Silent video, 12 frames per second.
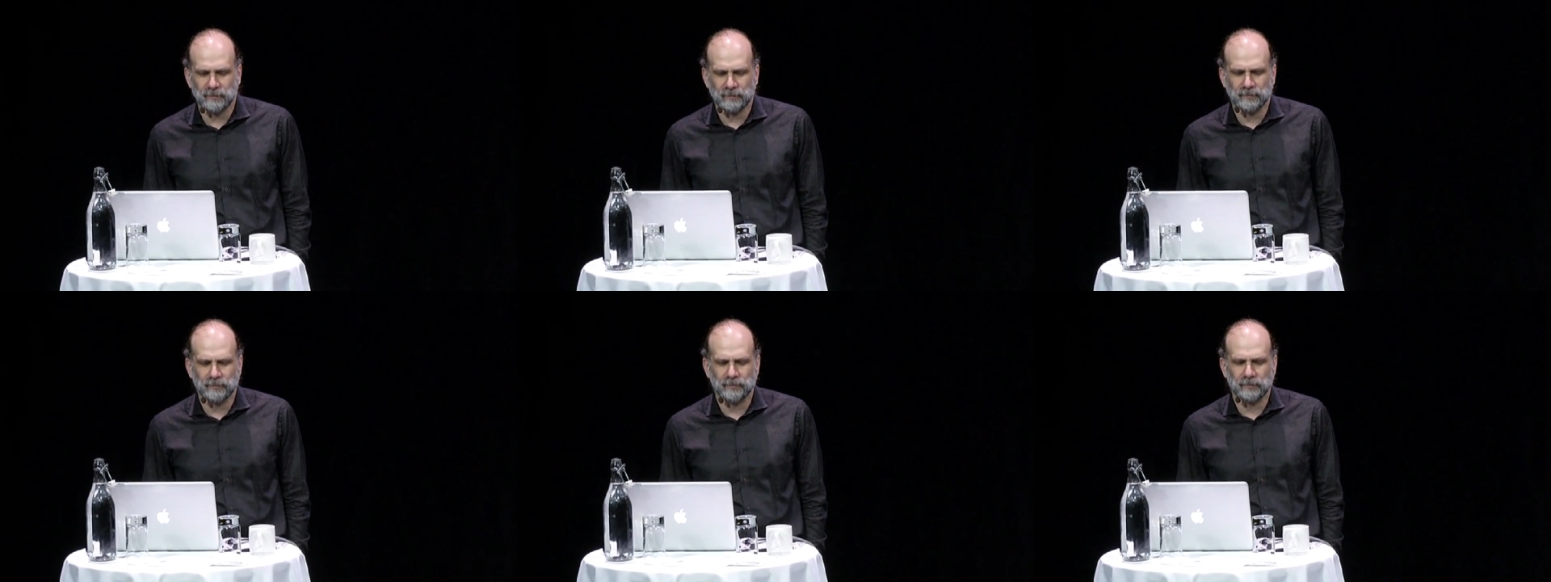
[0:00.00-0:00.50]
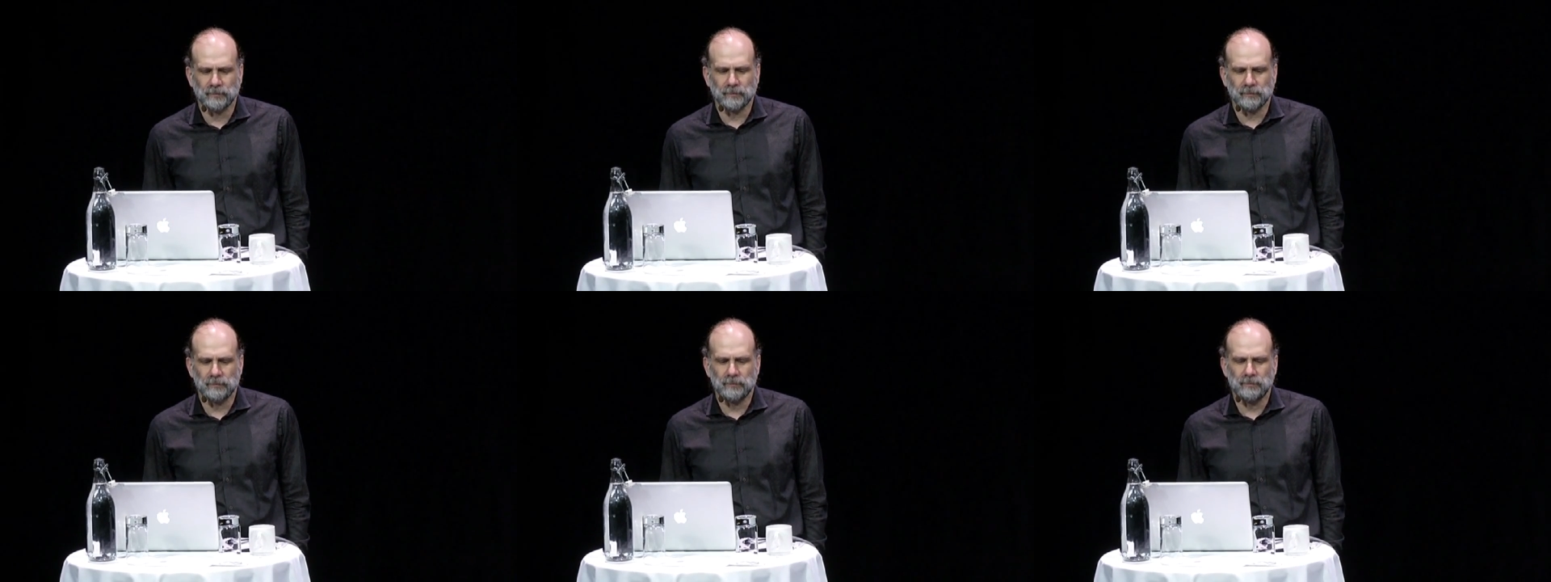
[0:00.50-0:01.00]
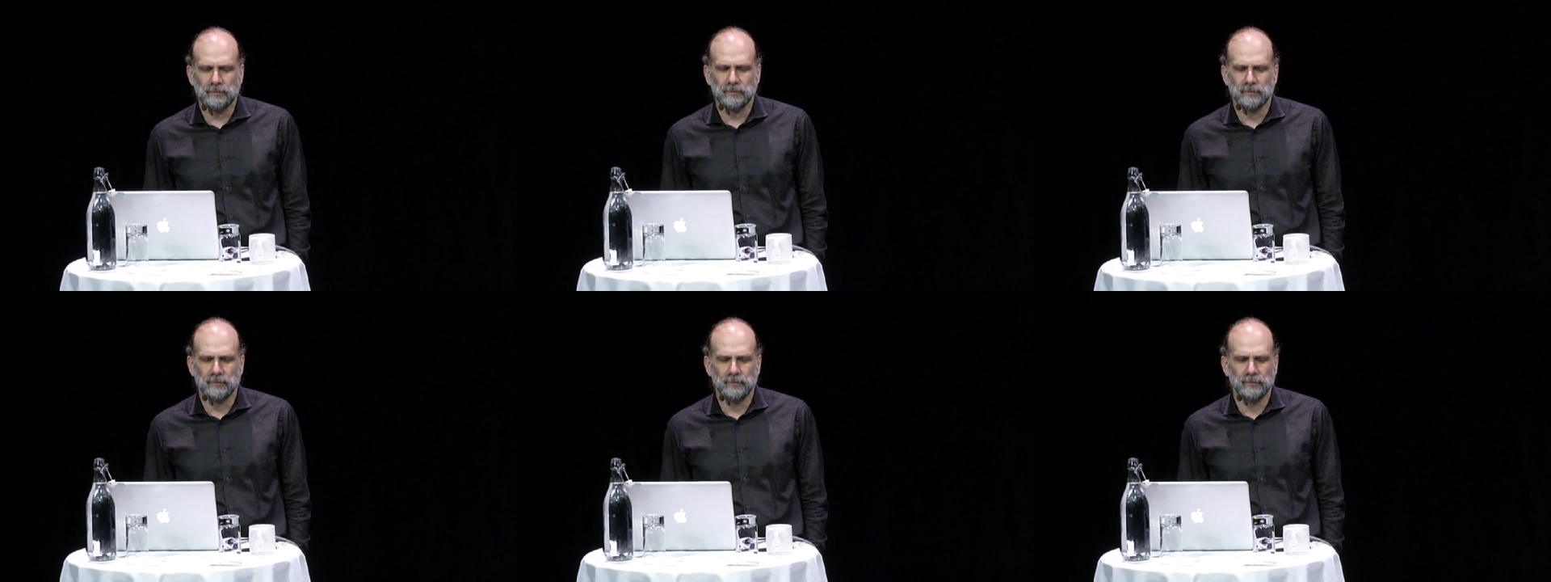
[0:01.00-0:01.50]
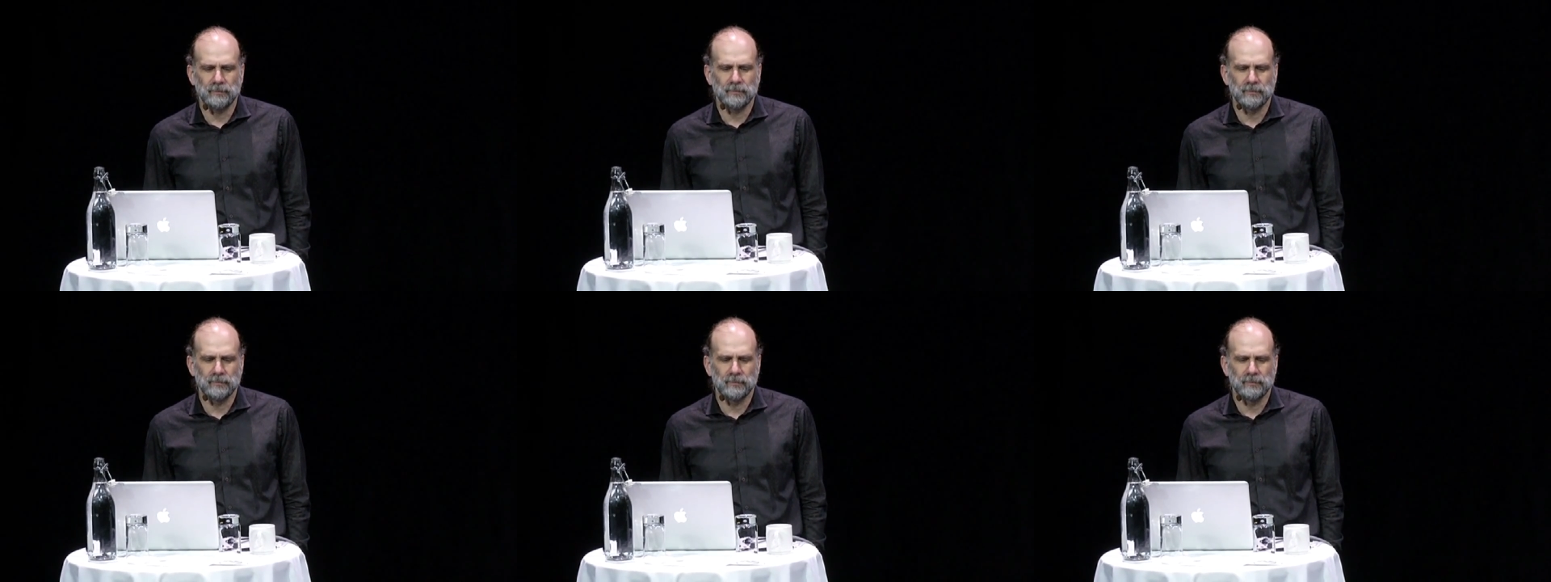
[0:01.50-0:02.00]

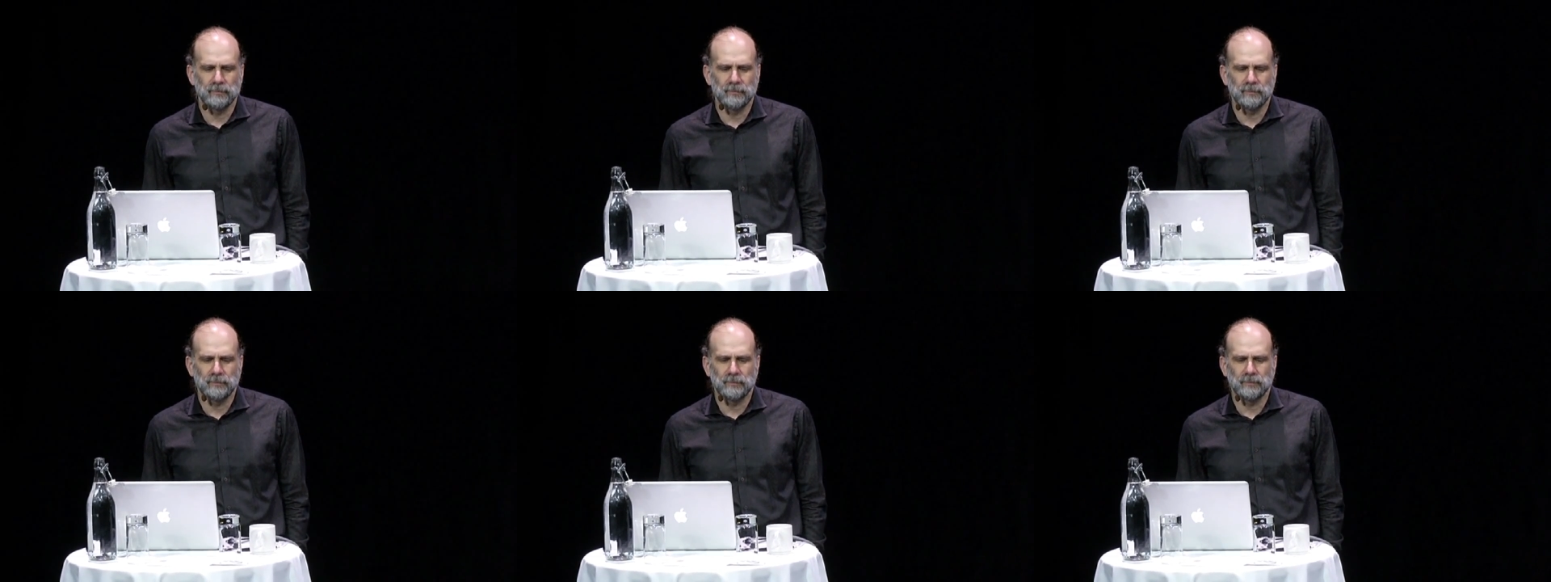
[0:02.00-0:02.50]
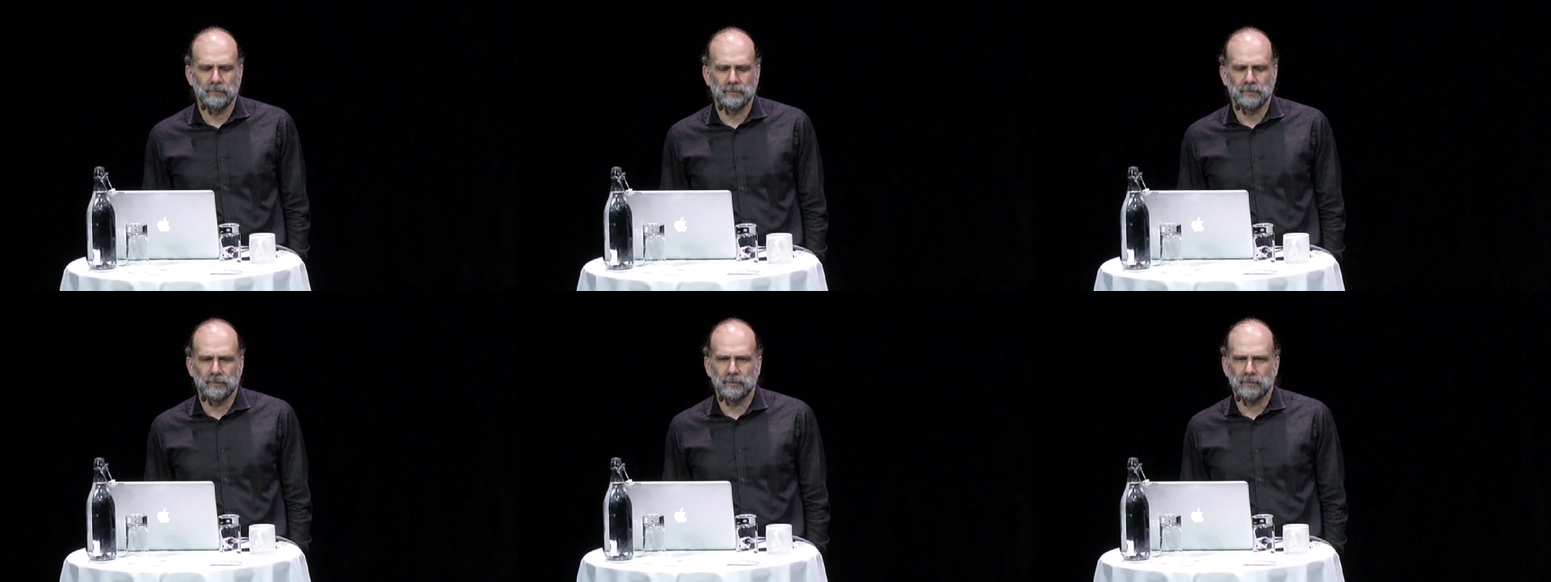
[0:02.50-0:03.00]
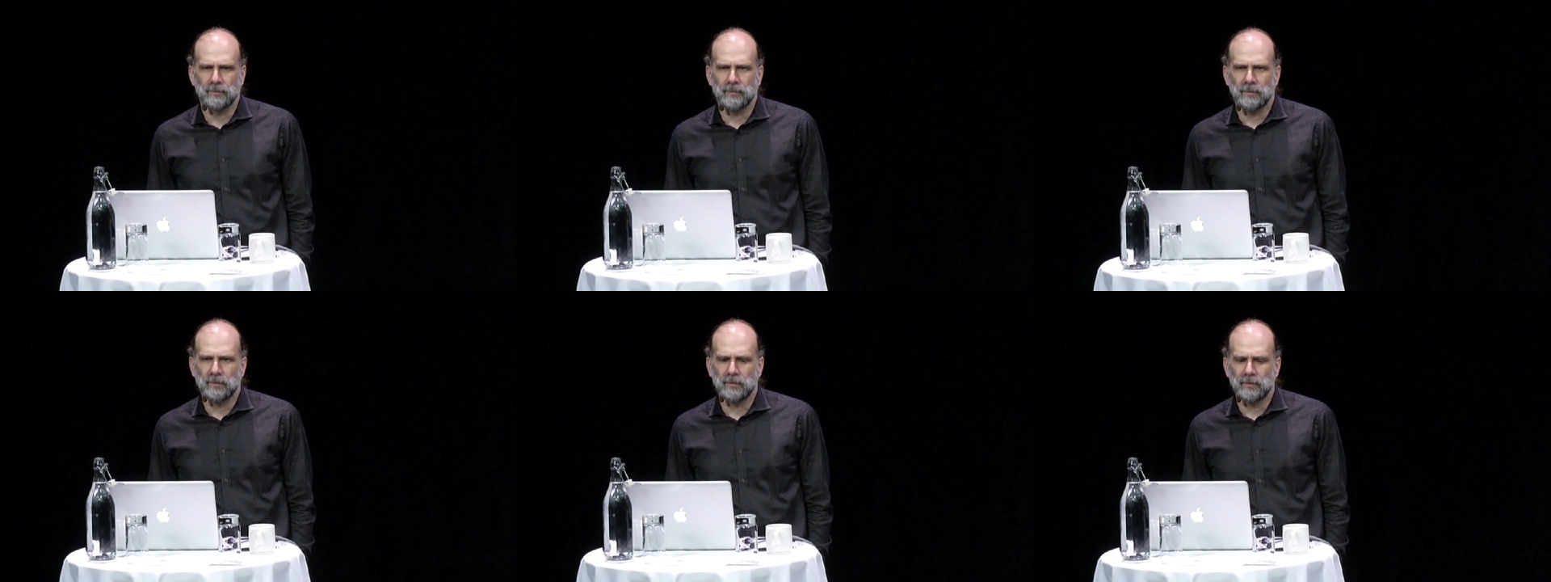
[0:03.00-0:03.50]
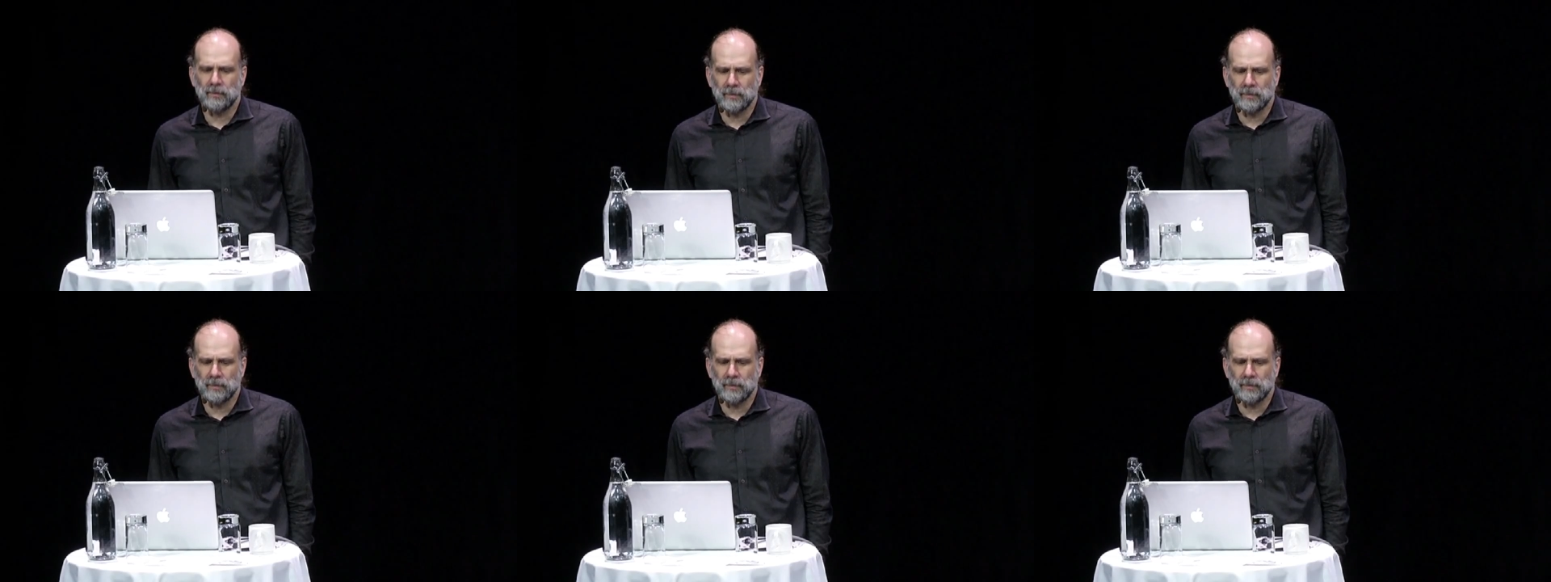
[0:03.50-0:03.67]
No one is speaking in this clip.